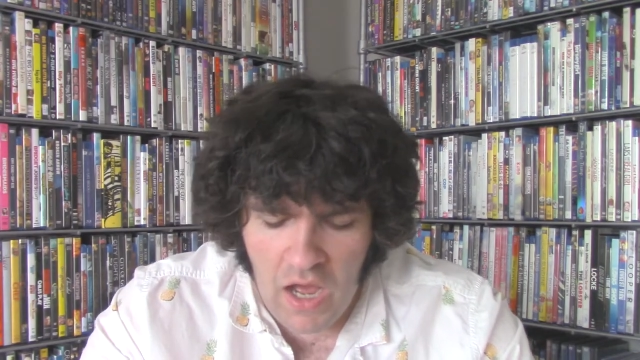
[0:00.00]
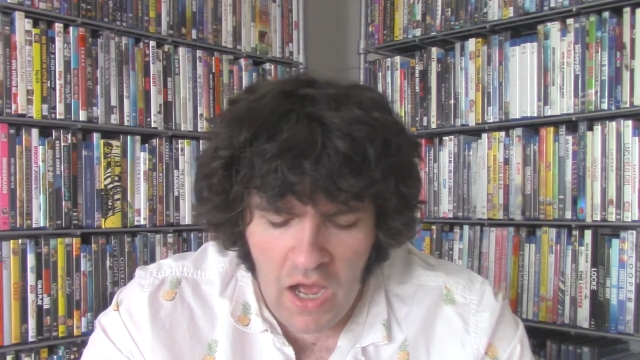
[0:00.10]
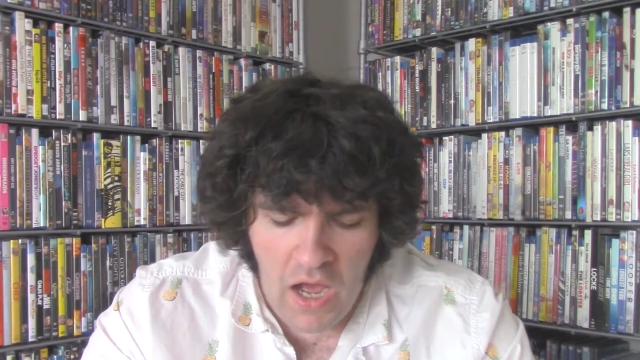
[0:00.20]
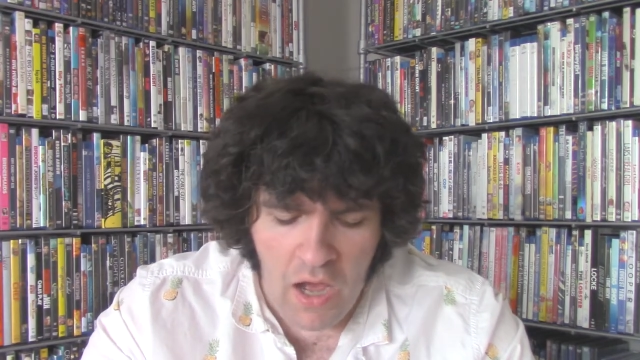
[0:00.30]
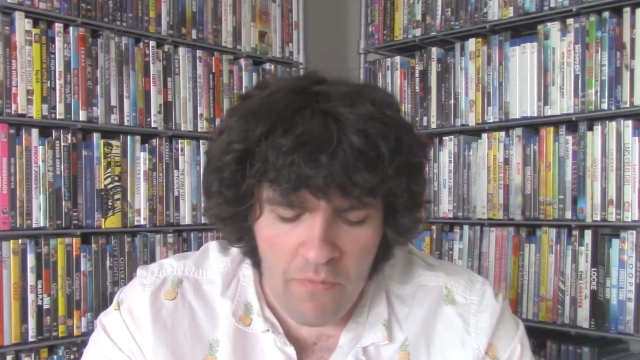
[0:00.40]

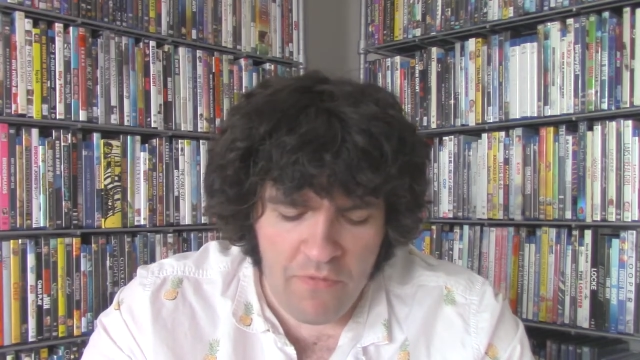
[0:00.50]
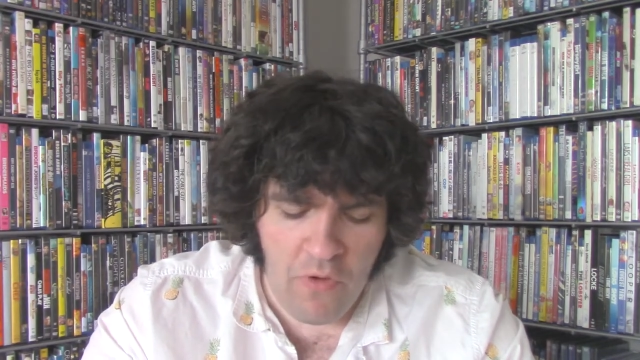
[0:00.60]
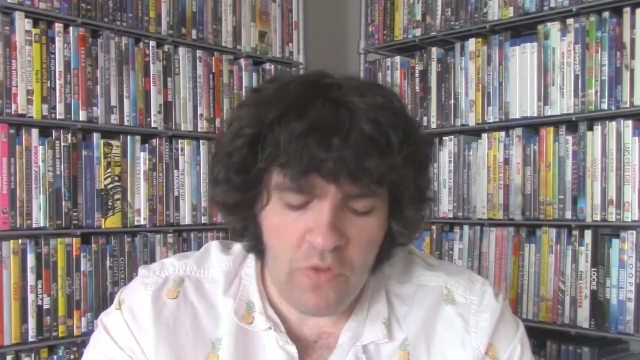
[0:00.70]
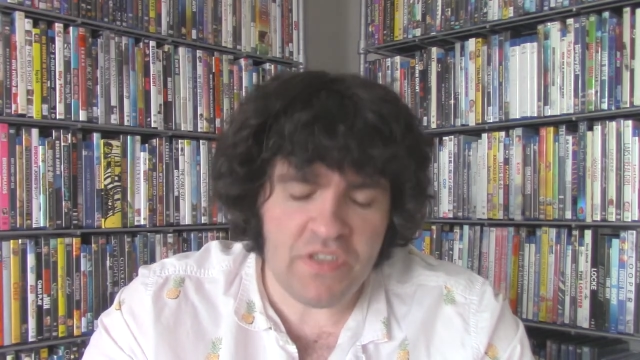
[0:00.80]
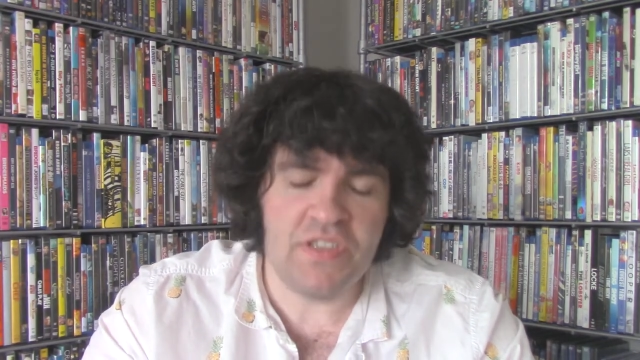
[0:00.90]
um,
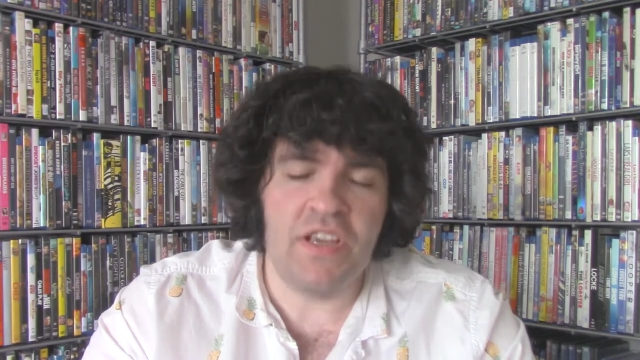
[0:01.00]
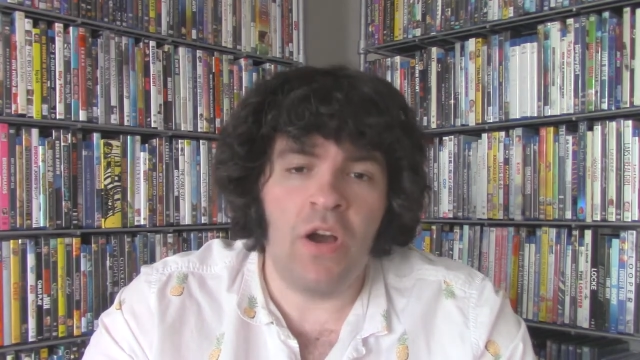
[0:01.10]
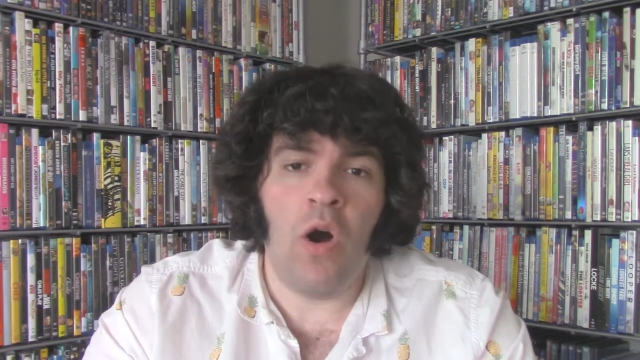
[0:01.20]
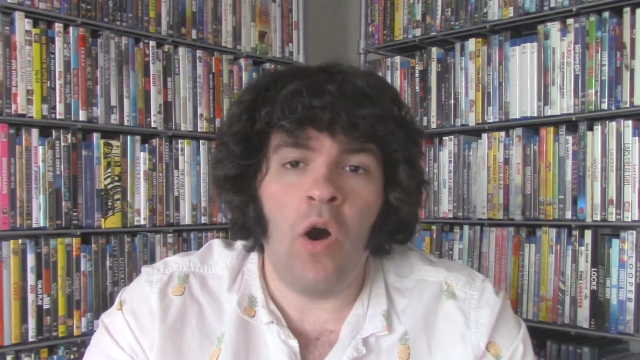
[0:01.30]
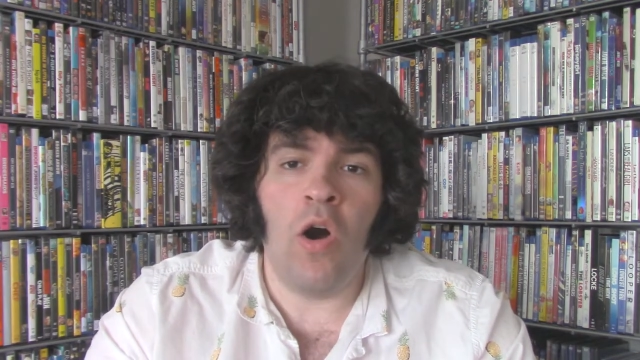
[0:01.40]

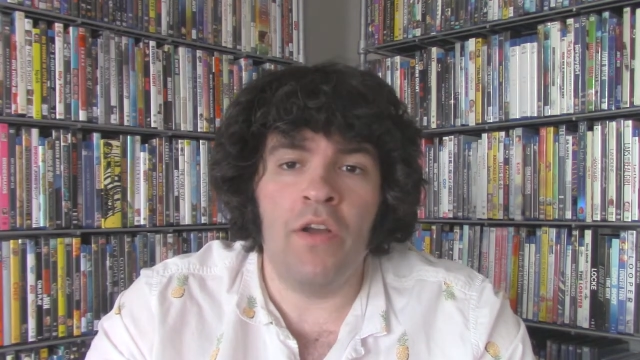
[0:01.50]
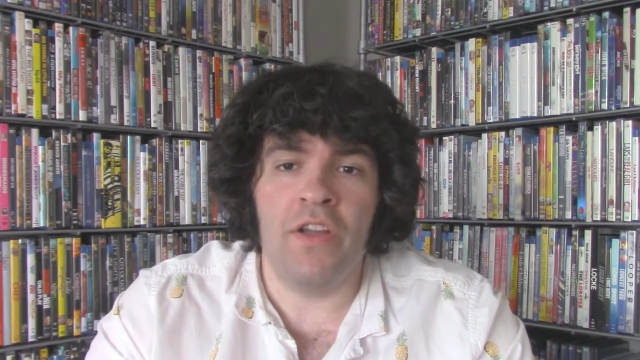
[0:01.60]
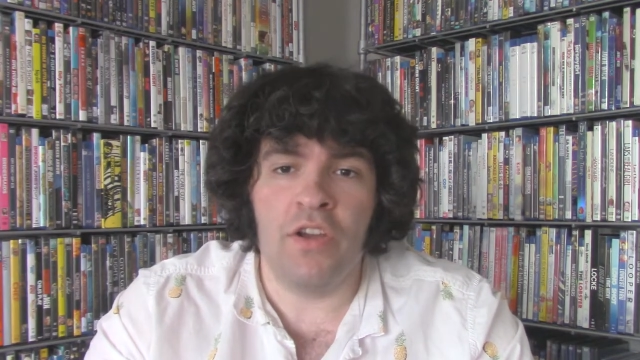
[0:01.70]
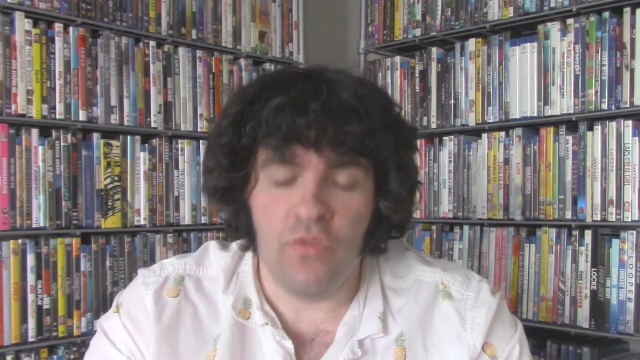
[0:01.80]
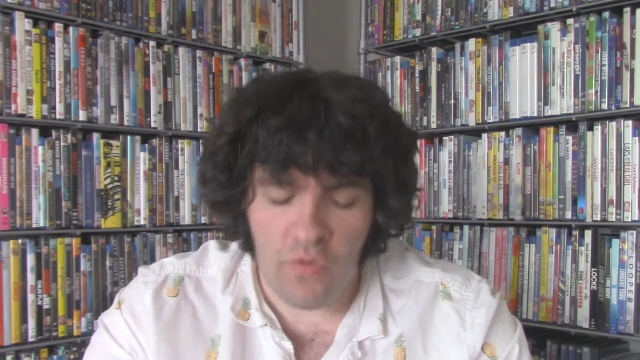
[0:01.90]
focusing on
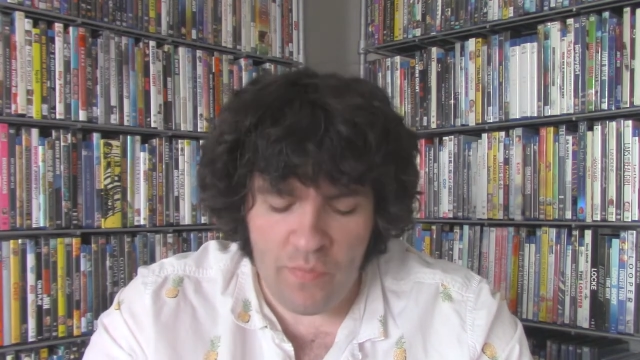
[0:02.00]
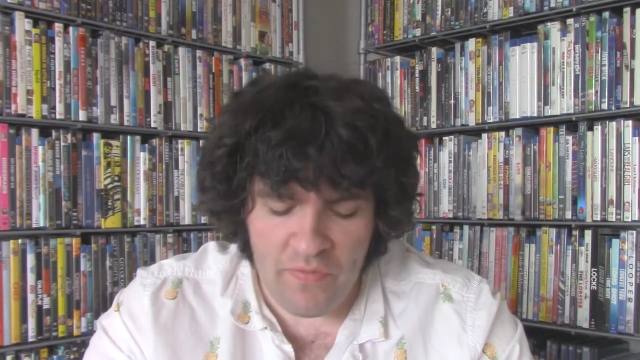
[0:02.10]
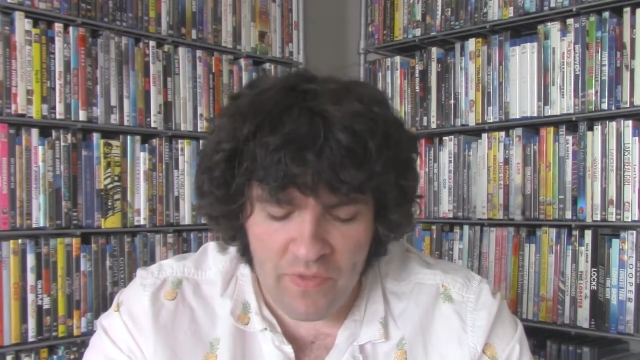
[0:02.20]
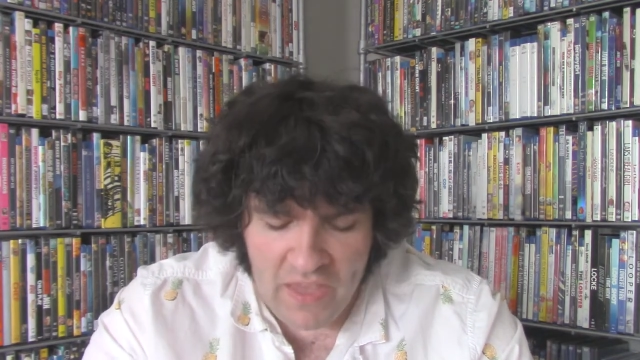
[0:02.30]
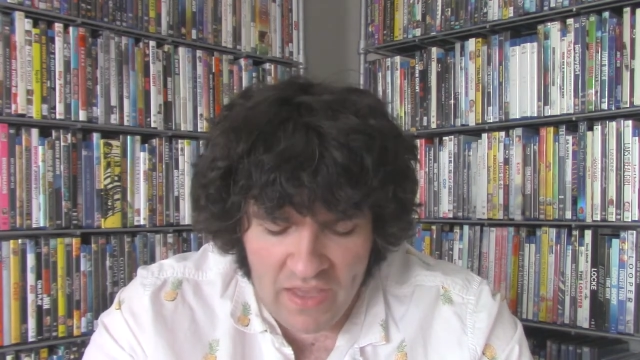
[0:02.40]
a group
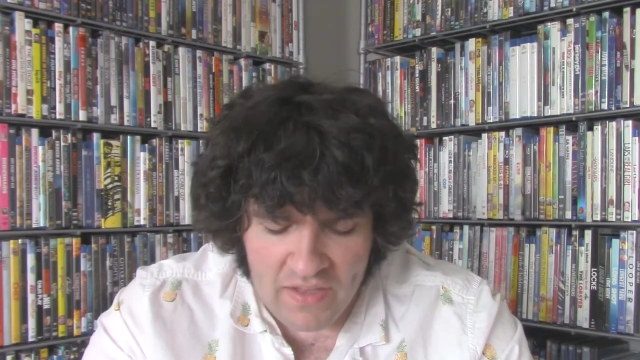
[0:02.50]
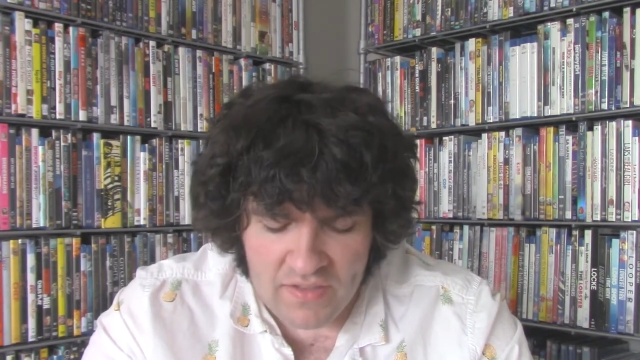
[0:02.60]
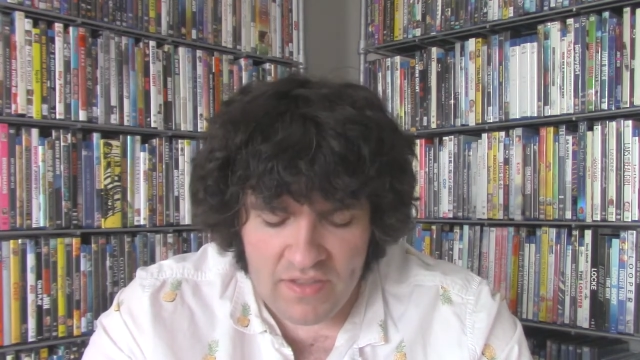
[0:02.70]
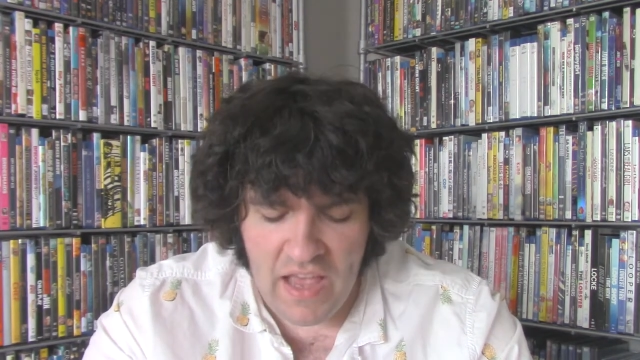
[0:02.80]
of kids